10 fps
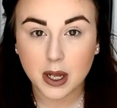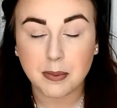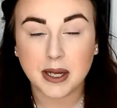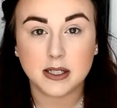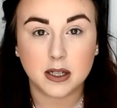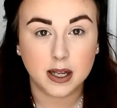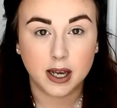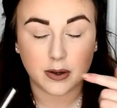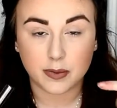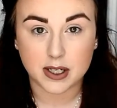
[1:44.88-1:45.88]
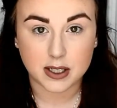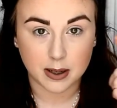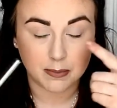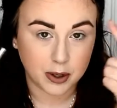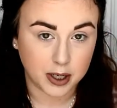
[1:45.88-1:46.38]
Basically anywhere that
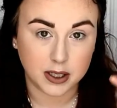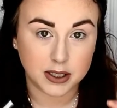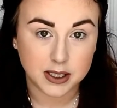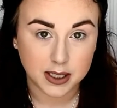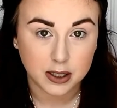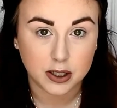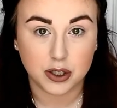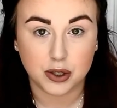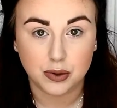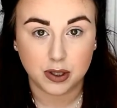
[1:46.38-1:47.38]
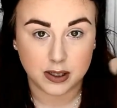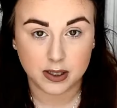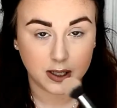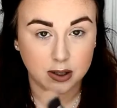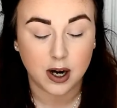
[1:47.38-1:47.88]
I'm putting concealer to
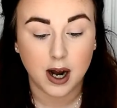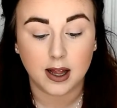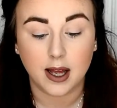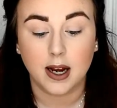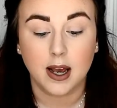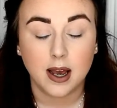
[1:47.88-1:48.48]
conceal or highlight,